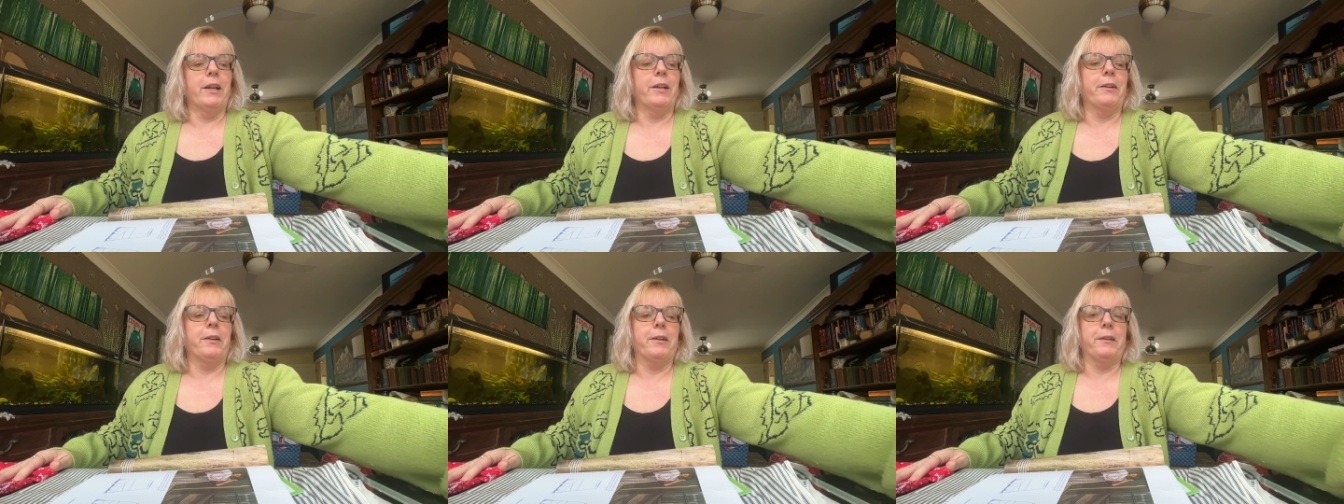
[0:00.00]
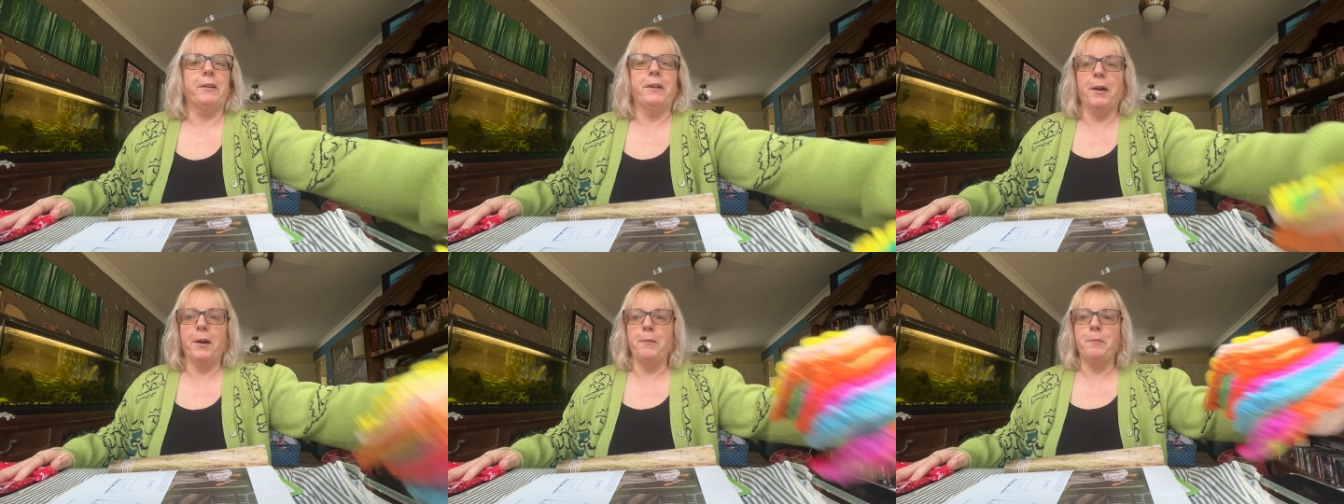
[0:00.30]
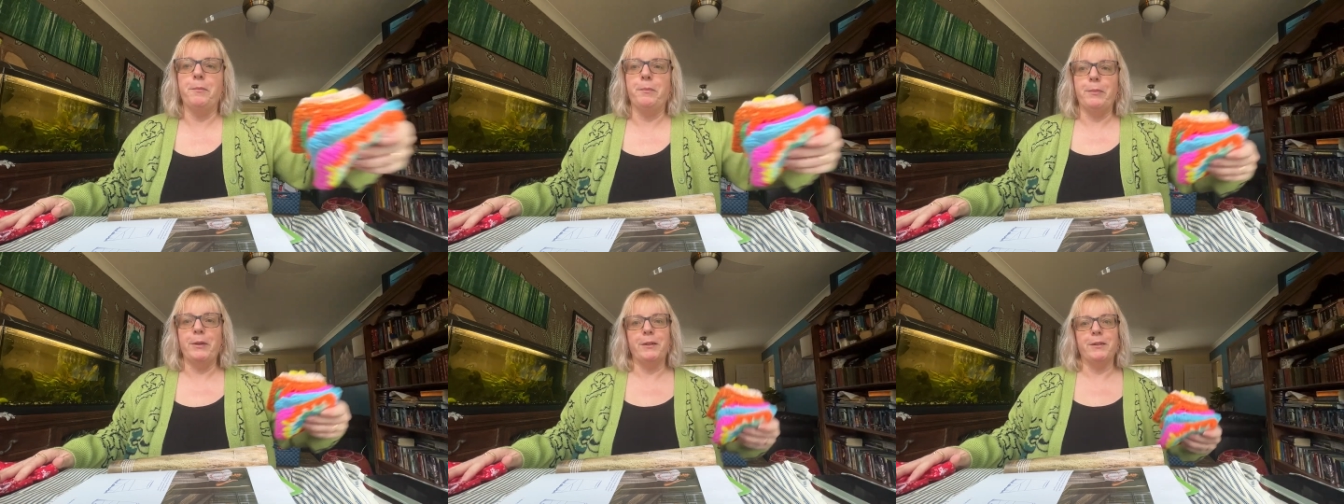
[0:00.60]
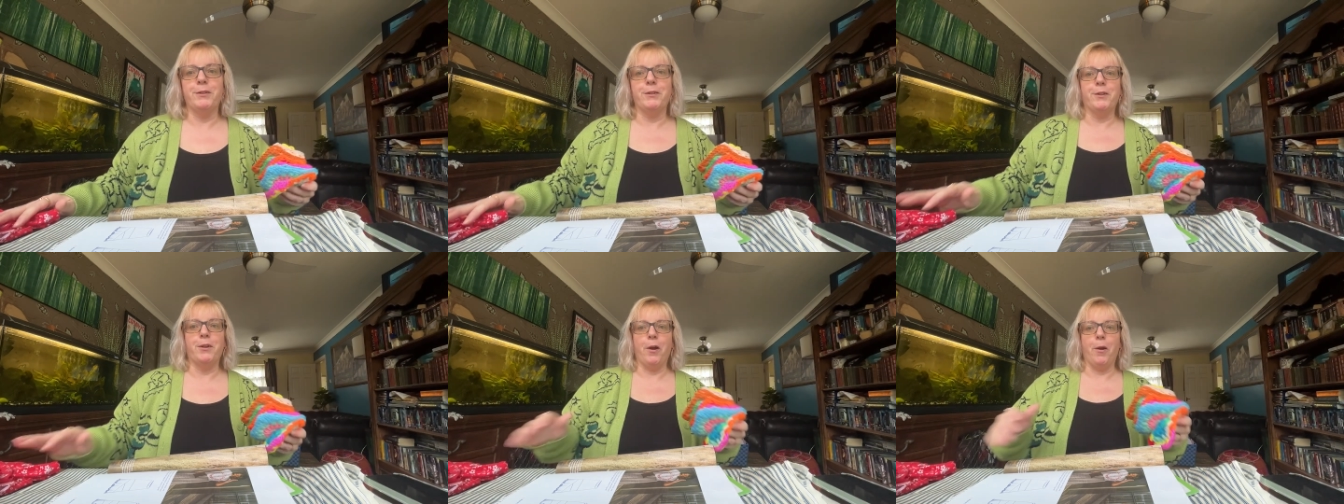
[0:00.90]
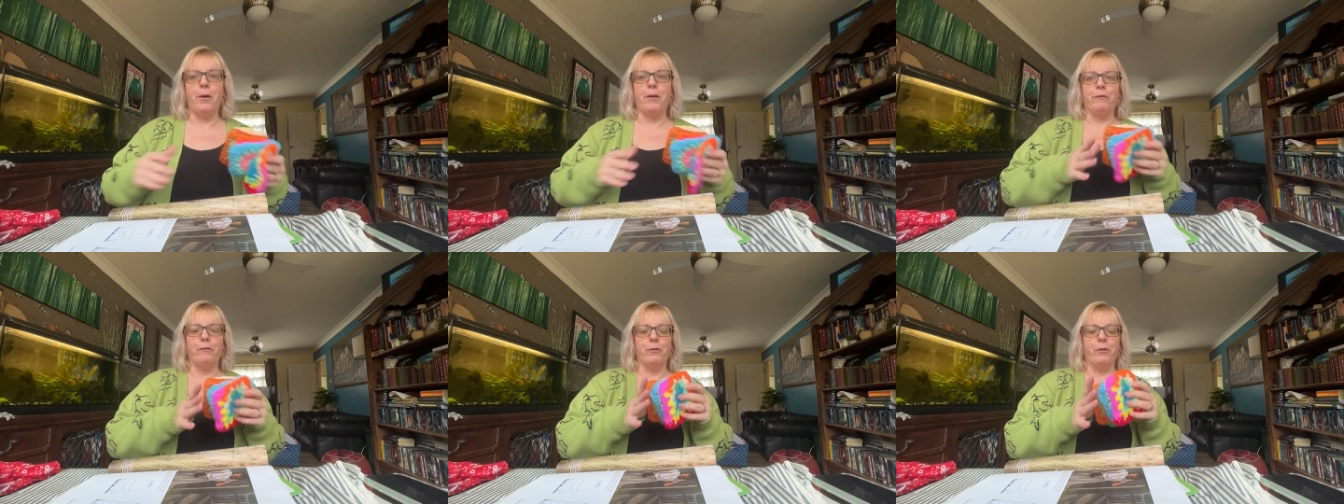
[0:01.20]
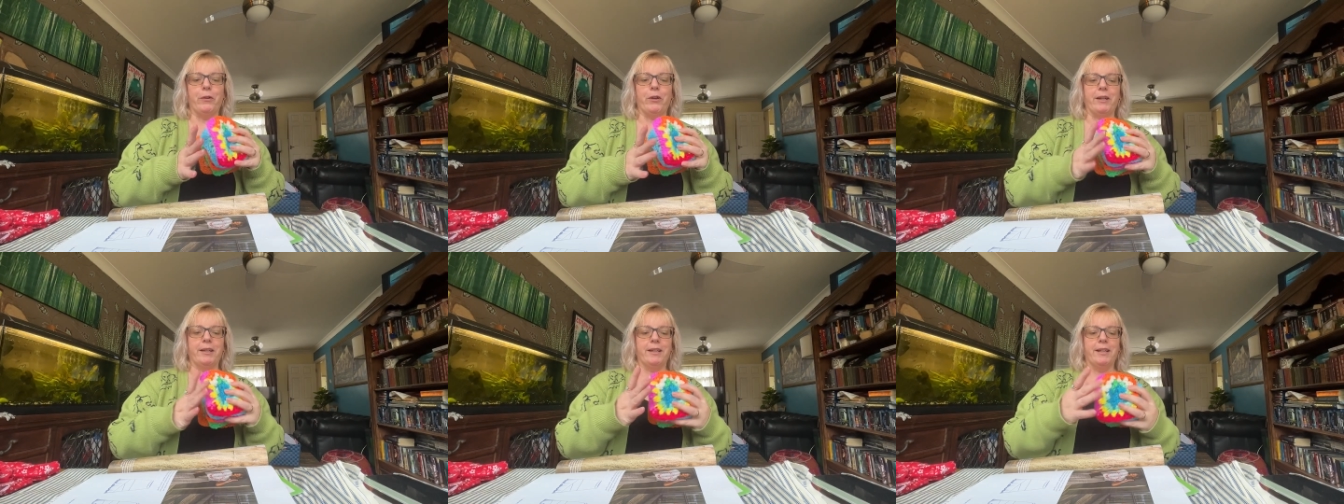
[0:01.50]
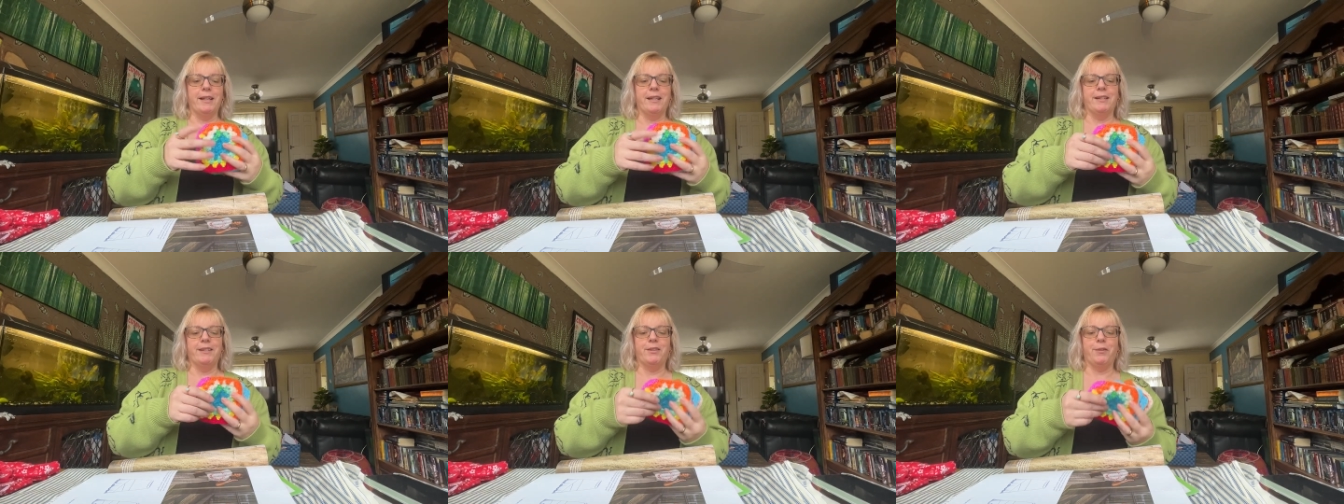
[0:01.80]
don't know, I've been going for it.
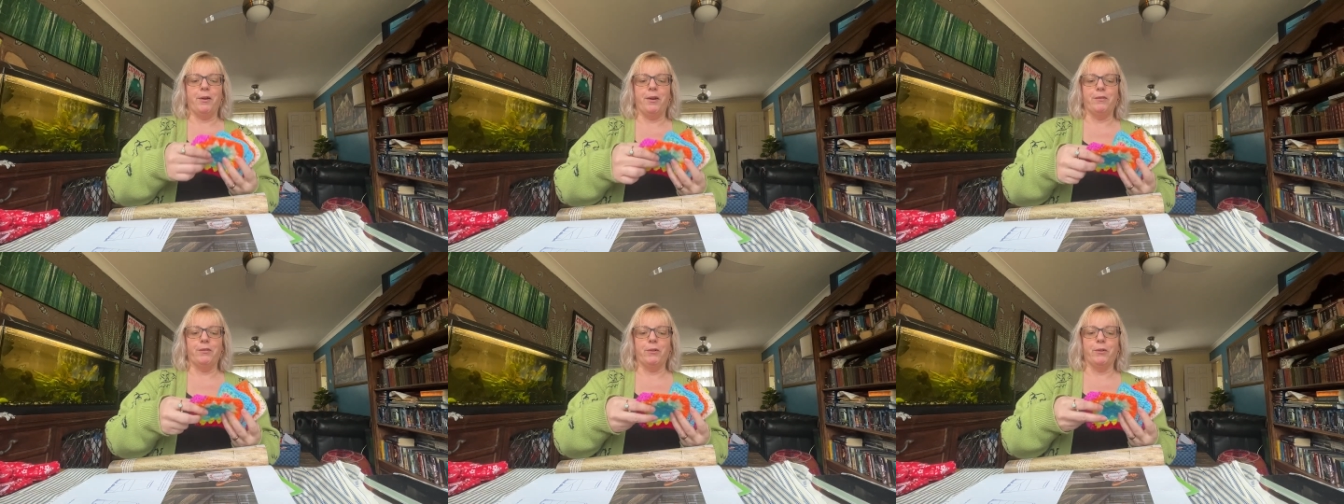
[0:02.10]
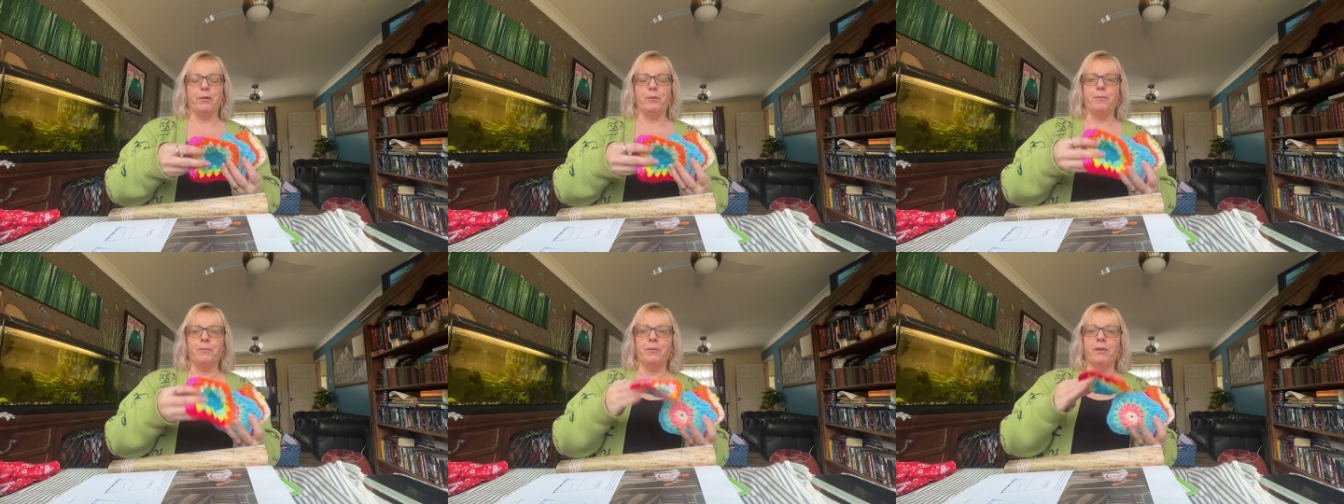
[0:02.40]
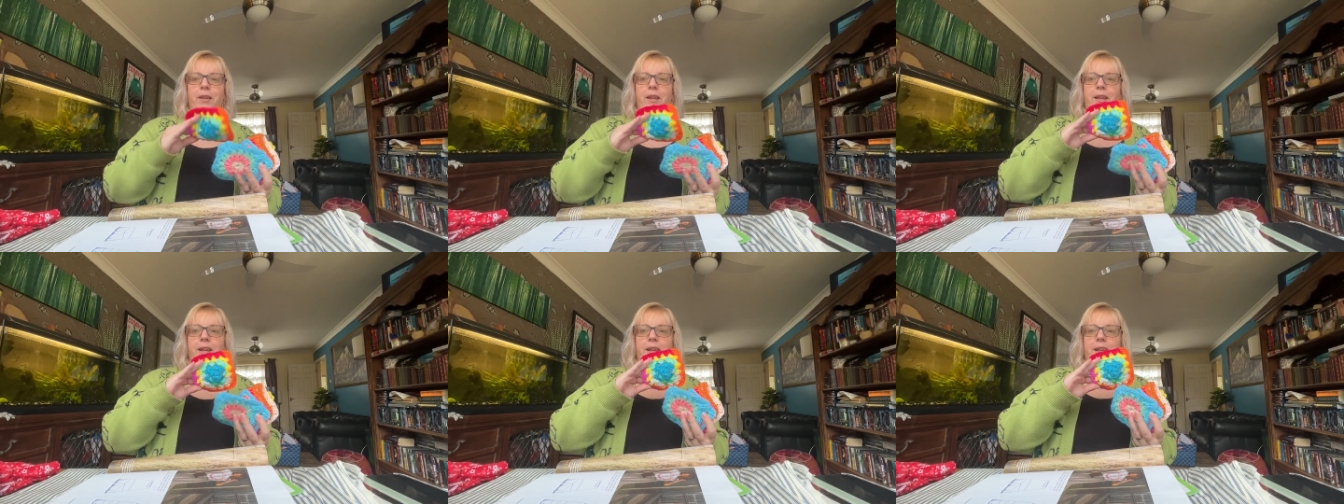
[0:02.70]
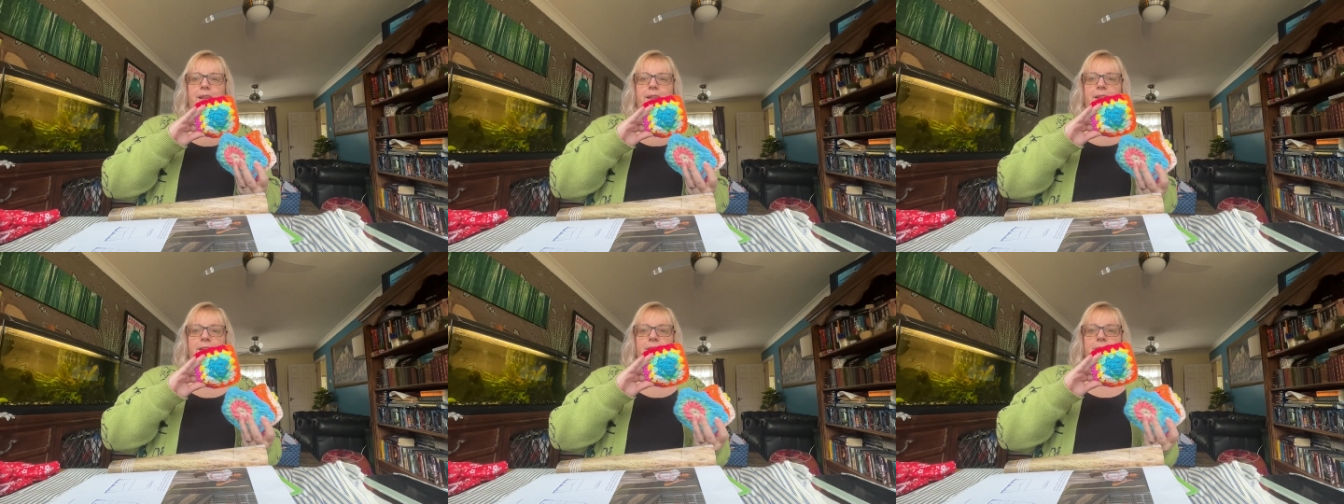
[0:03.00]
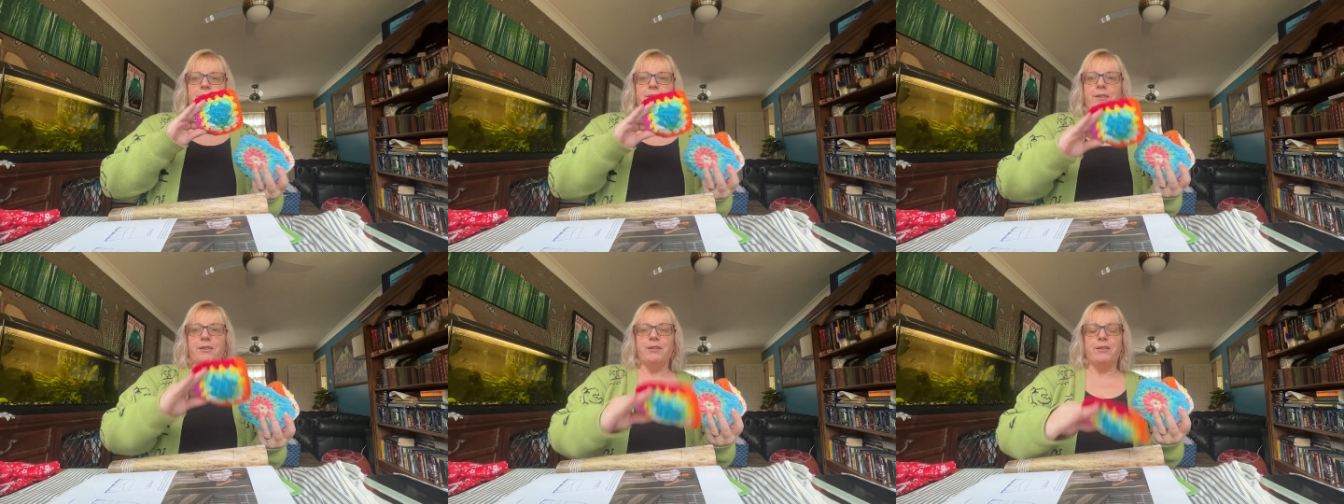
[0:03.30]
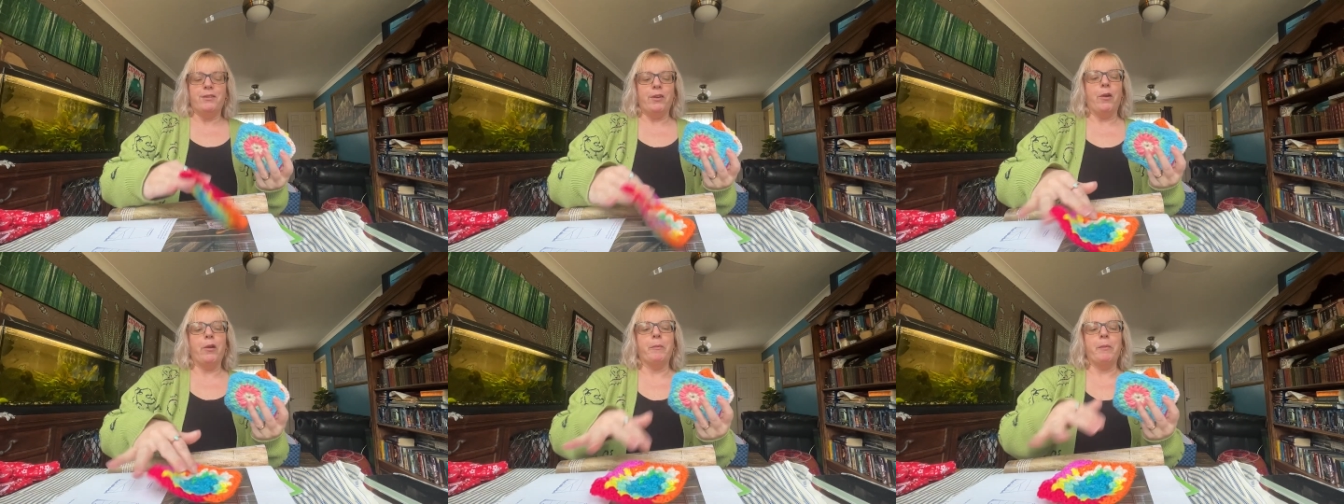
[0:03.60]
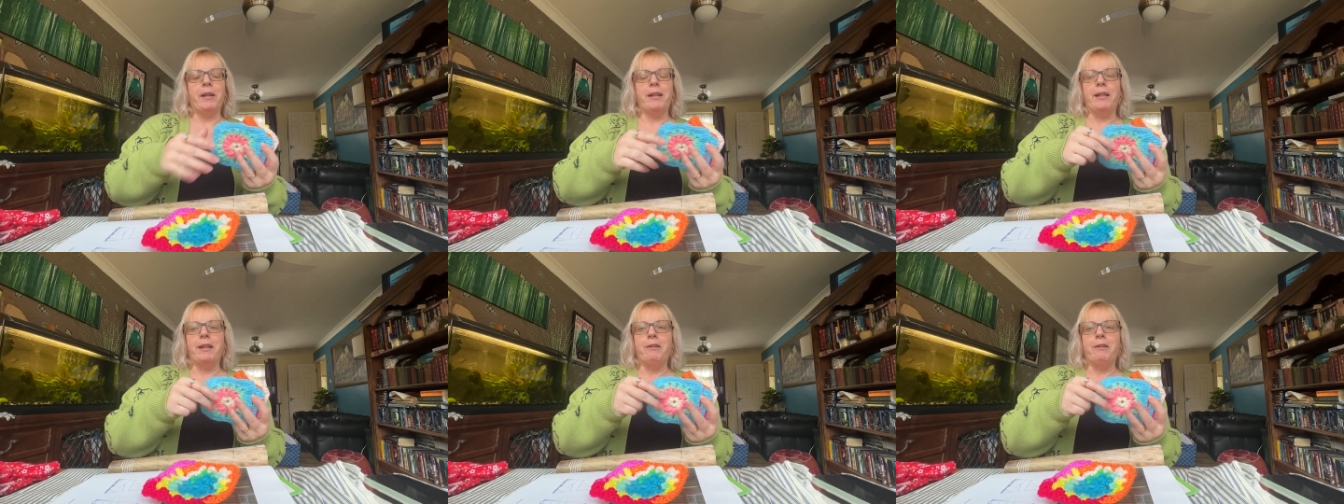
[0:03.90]
So I've got so many